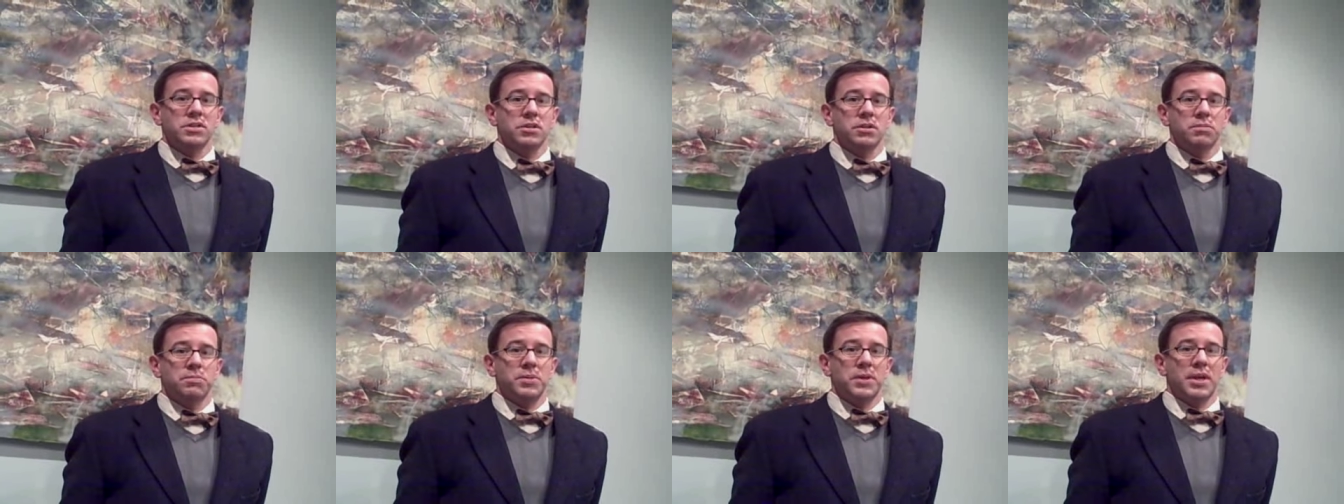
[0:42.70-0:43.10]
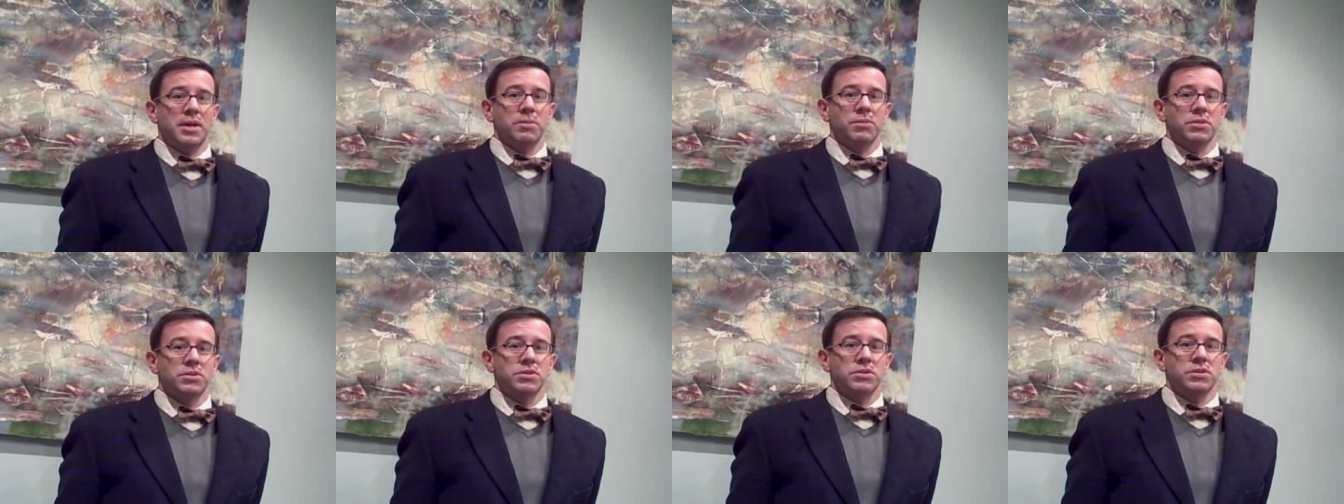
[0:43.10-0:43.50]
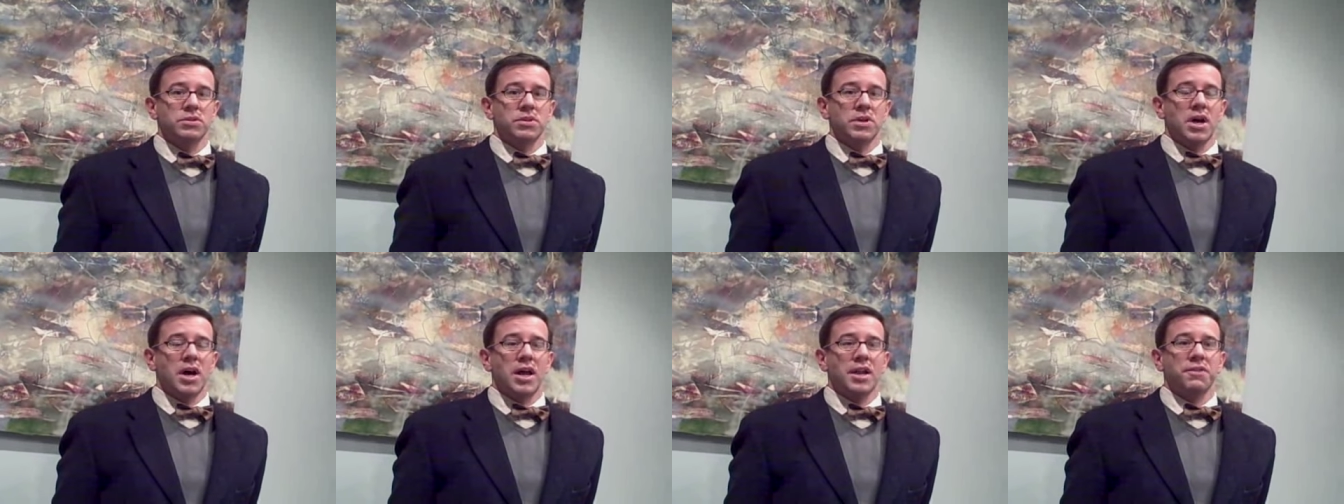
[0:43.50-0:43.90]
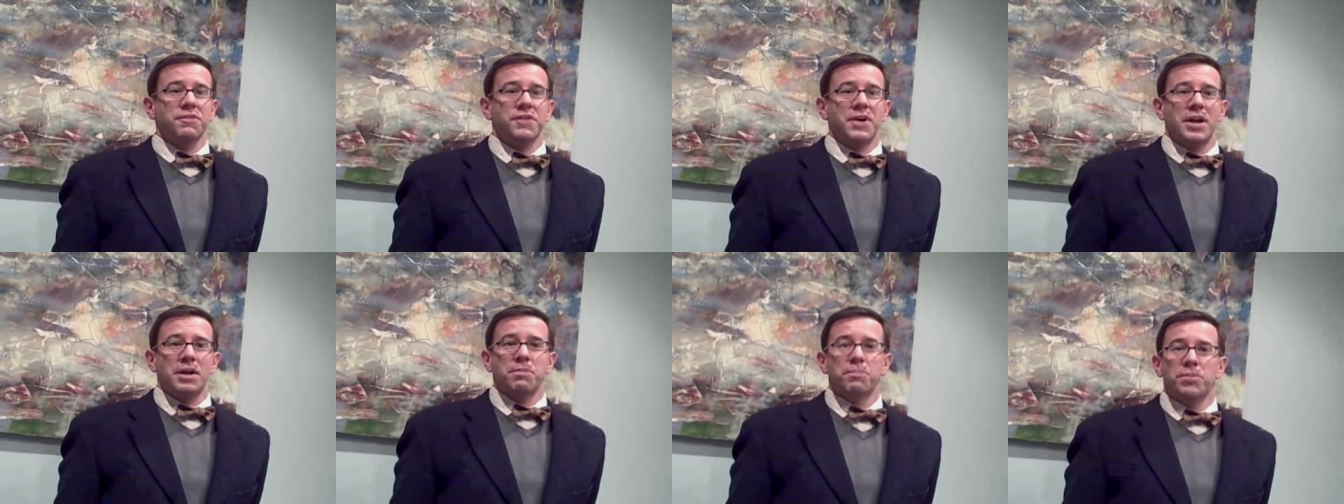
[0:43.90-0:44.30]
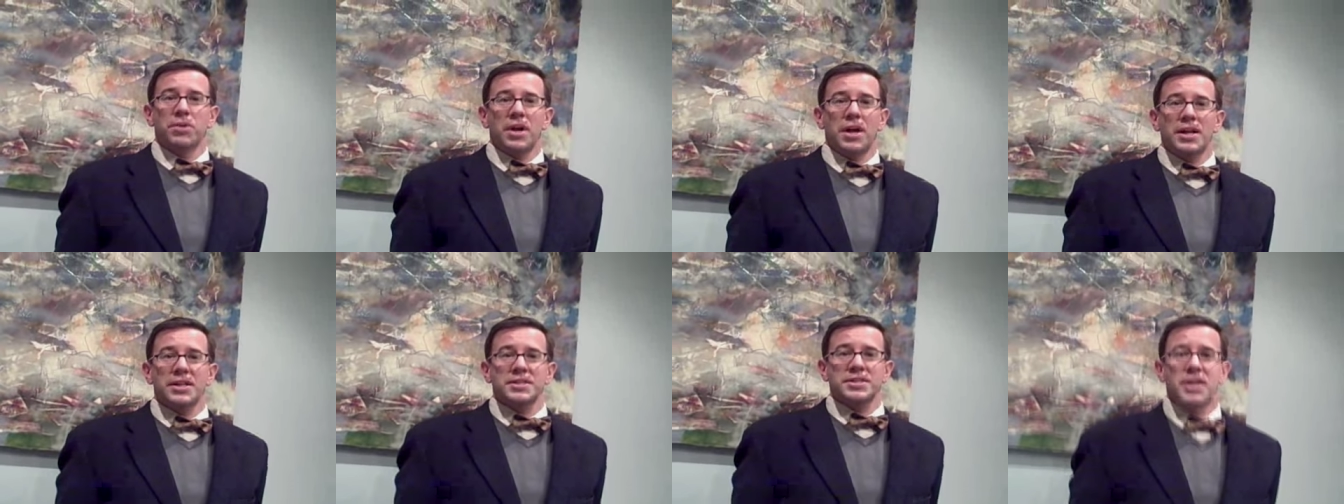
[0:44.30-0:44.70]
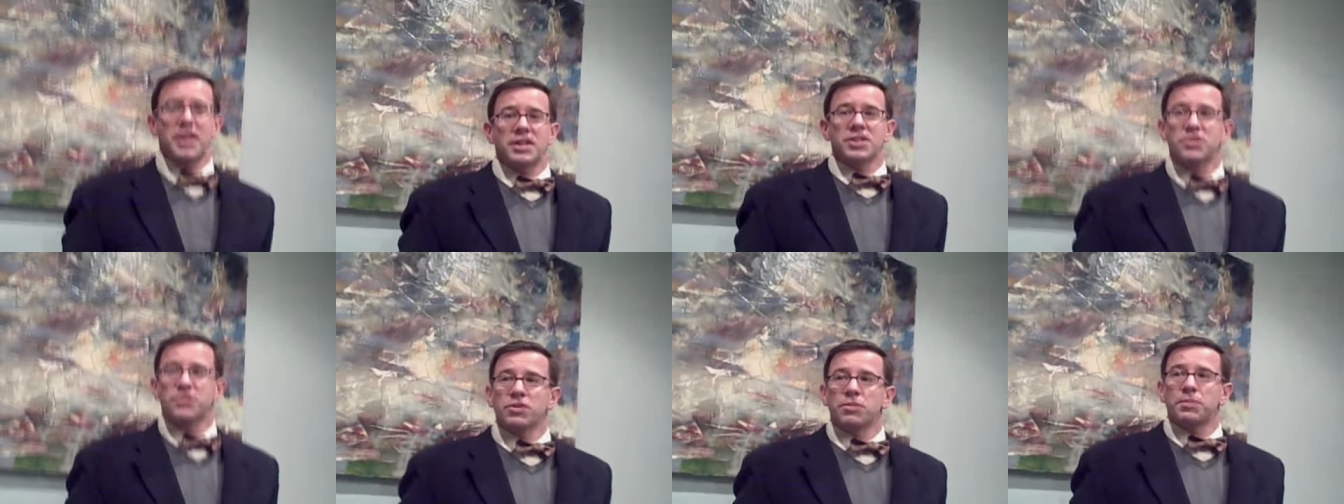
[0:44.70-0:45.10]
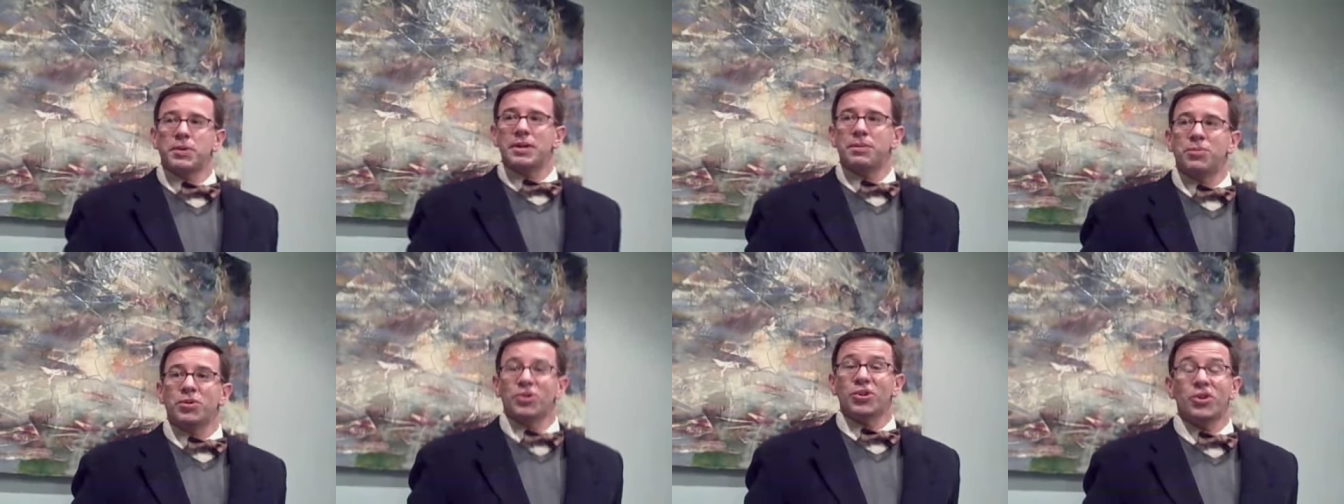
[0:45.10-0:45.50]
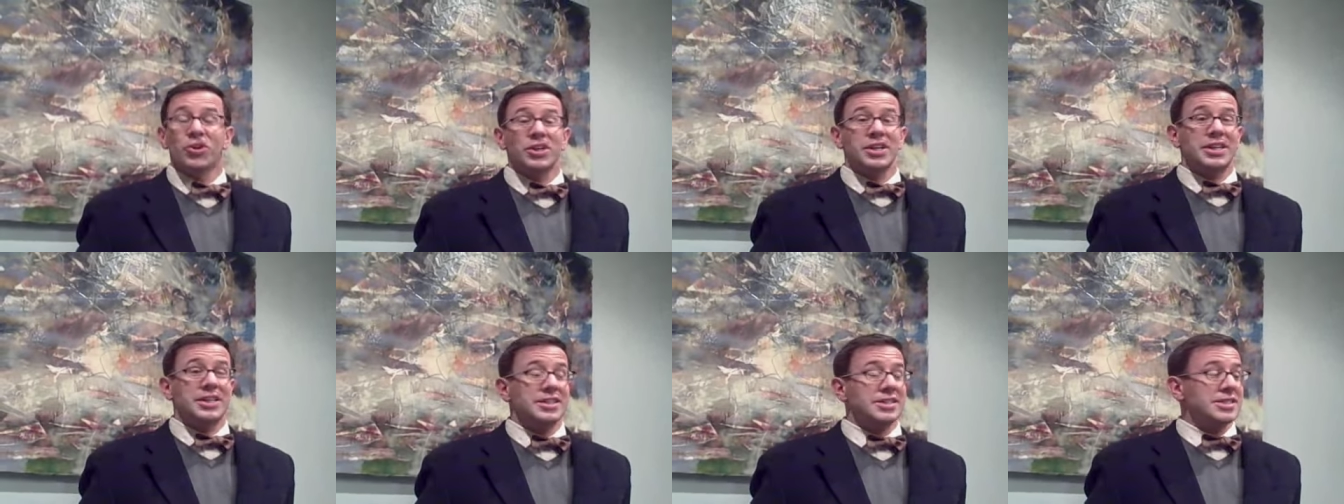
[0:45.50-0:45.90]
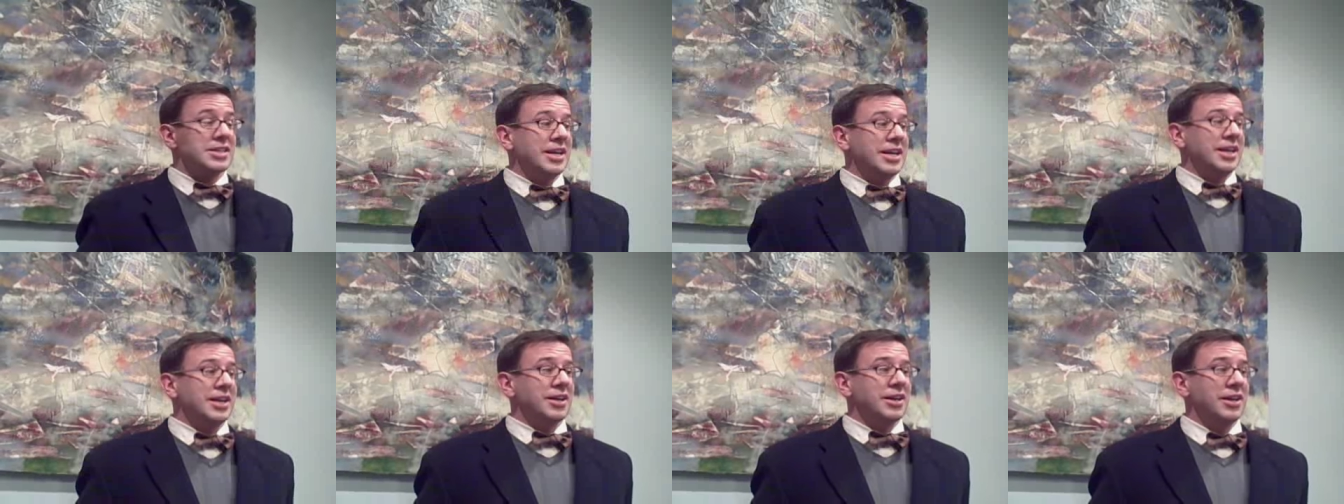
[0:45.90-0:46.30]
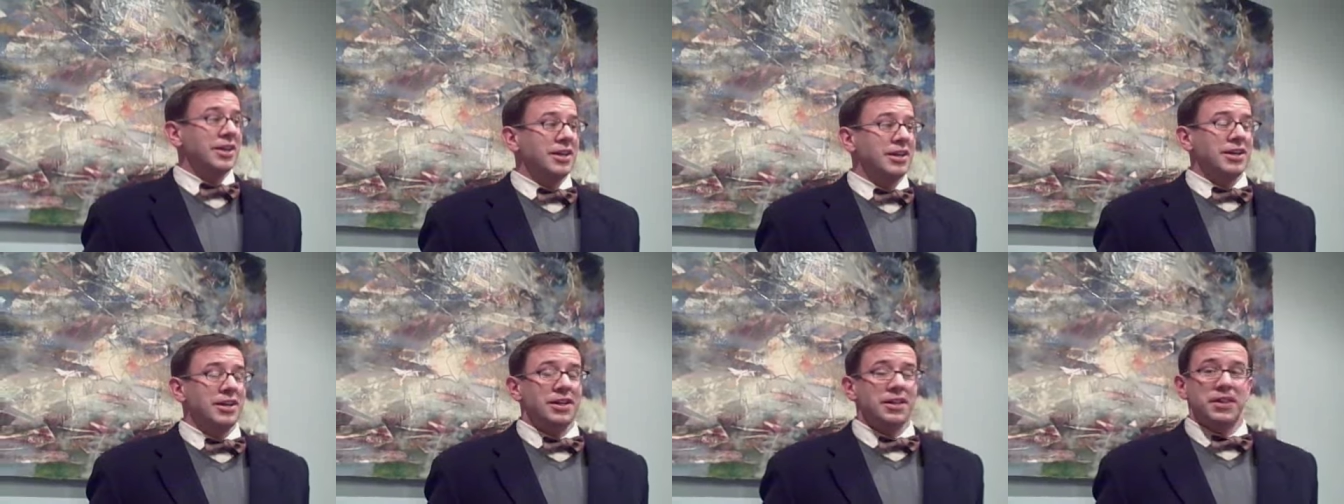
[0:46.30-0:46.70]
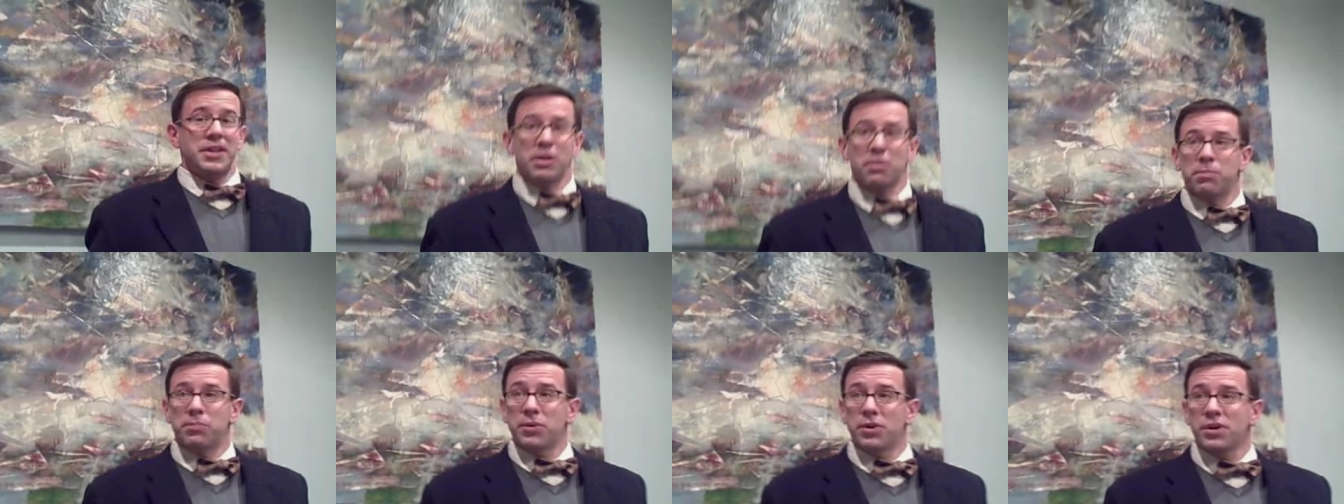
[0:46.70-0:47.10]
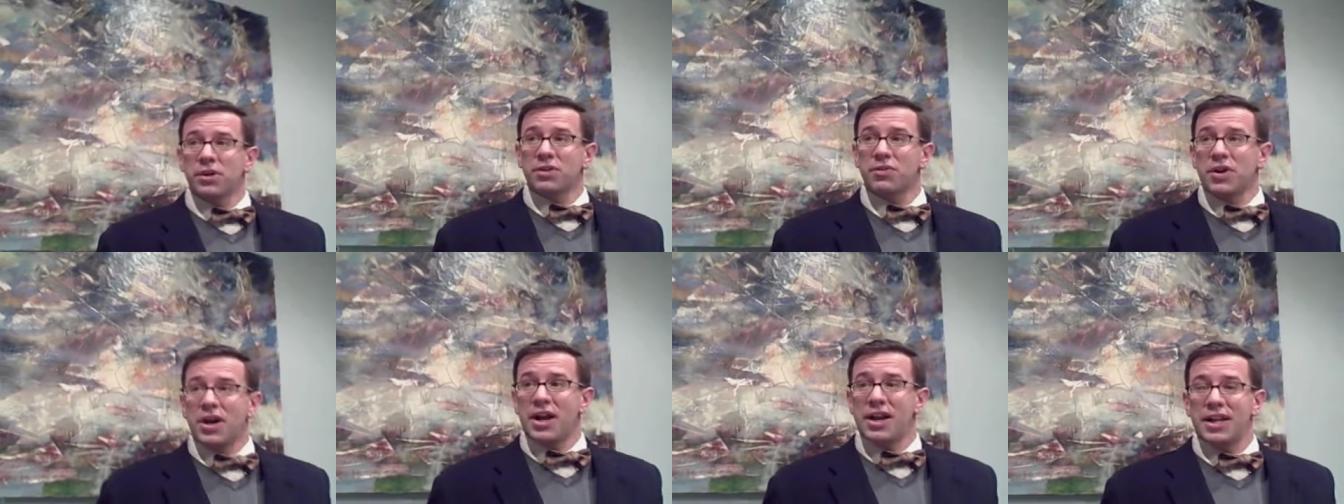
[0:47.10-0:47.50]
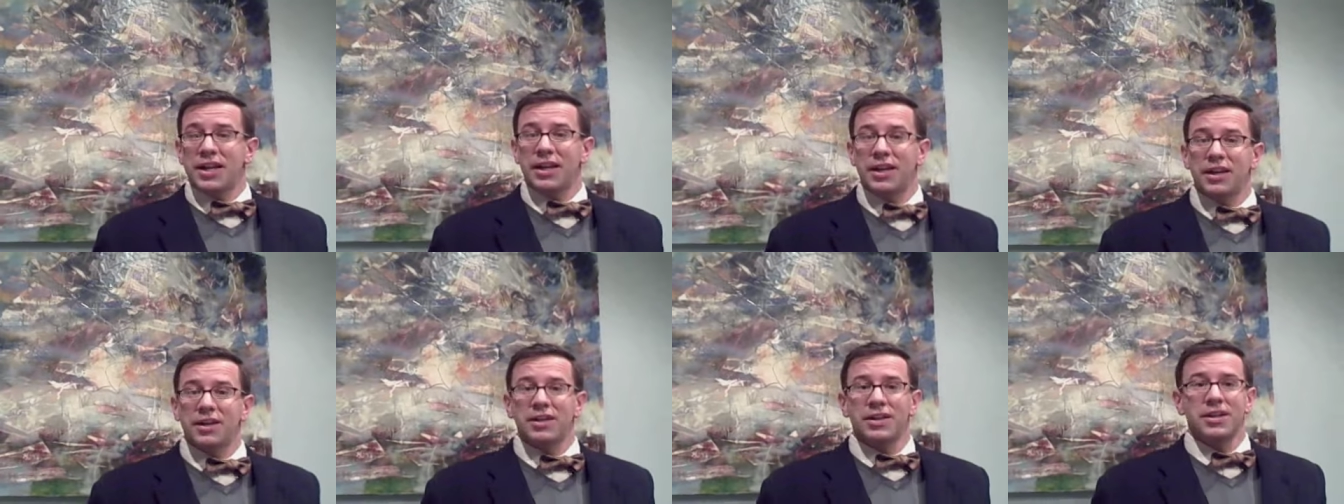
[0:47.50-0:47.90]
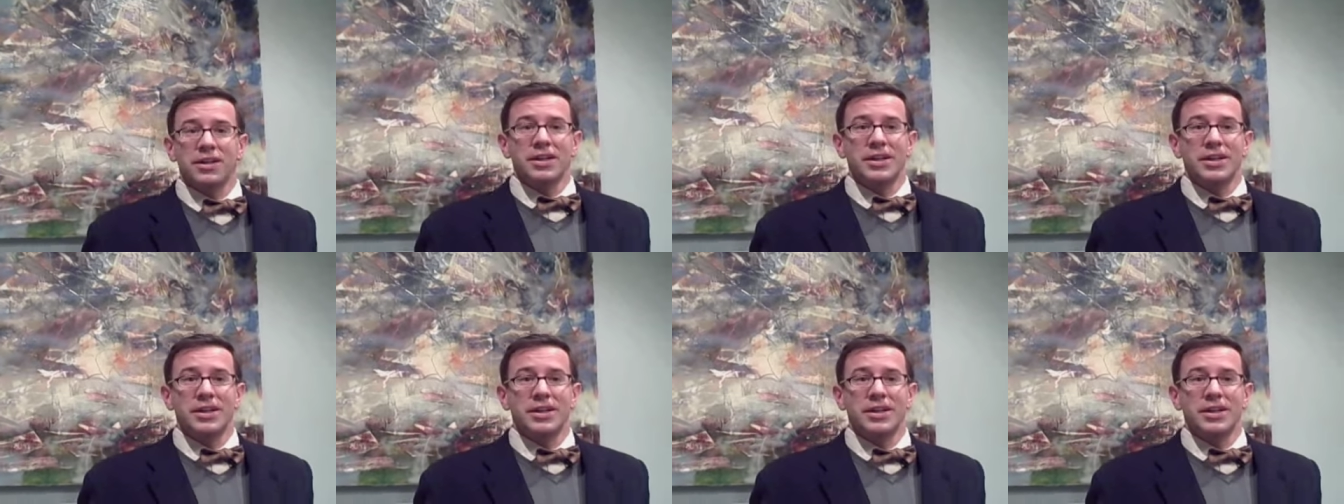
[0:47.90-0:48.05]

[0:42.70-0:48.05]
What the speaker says: to be able to codify a process for people looking to take their book writing